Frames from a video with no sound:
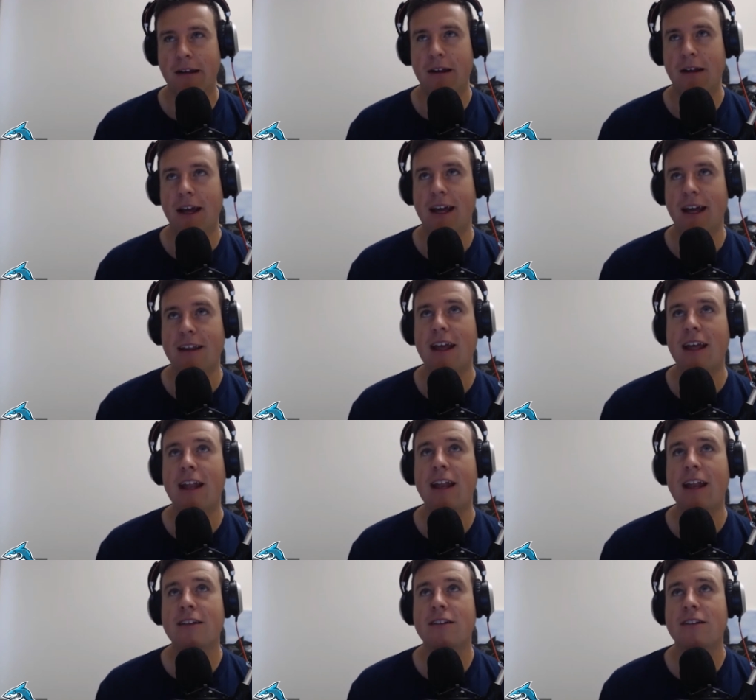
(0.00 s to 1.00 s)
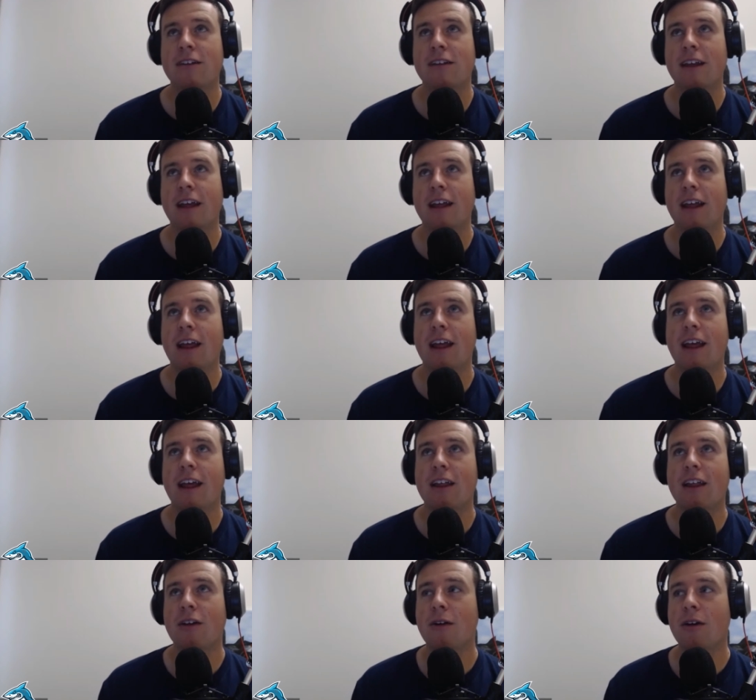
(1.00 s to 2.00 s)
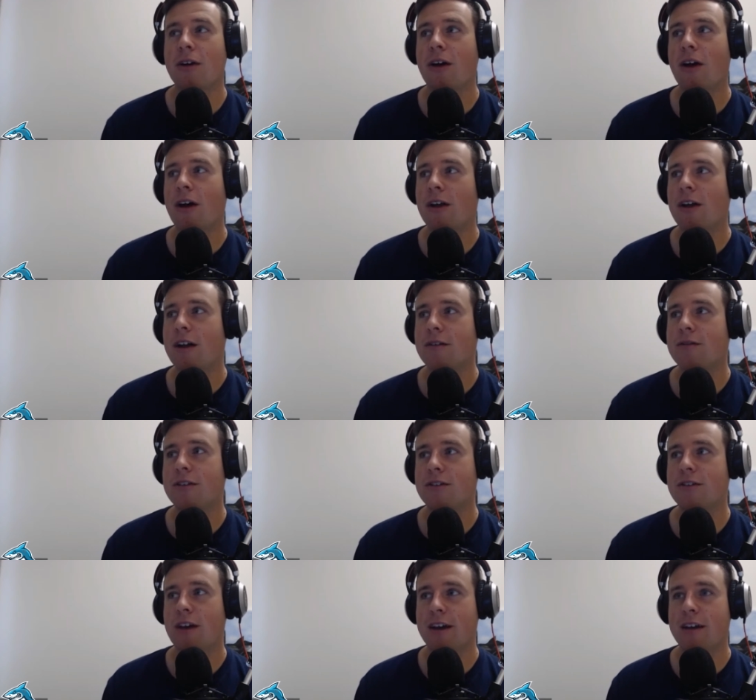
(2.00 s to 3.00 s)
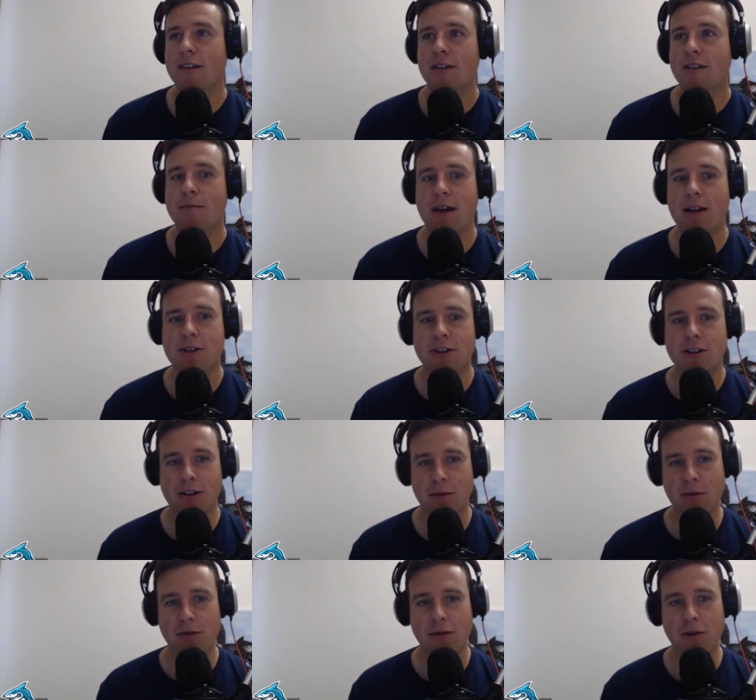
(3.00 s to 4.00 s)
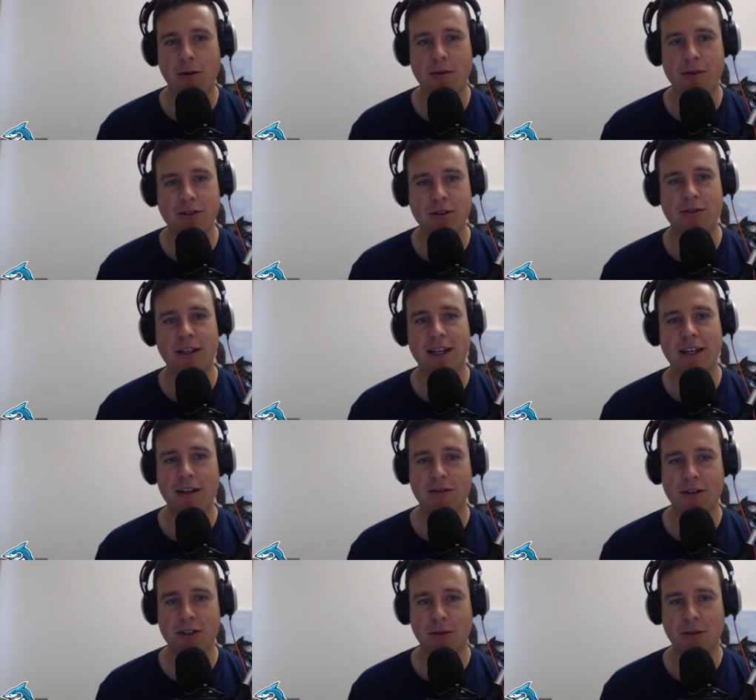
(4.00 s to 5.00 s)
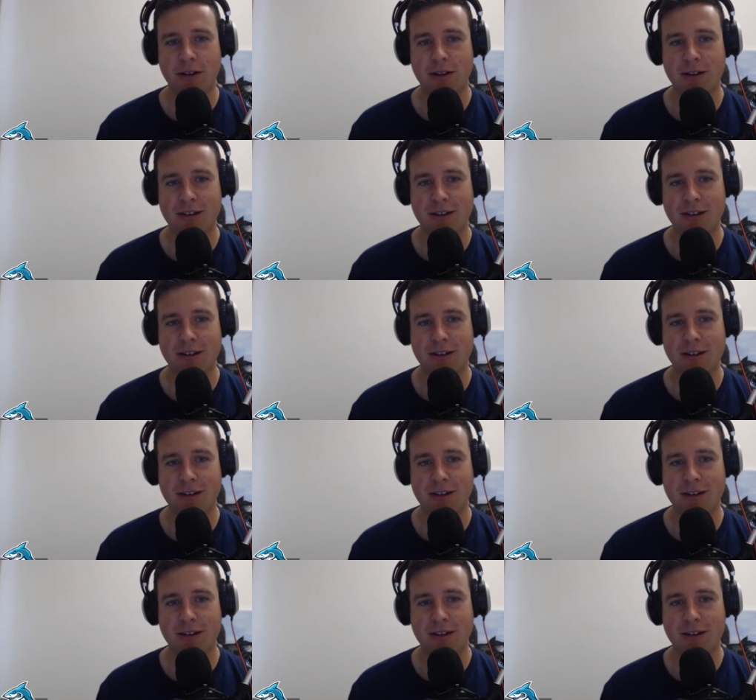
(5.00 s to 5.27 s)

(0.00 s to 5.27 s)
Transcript: it, it is. It, they're all kind of designed to measure the performance of the individual.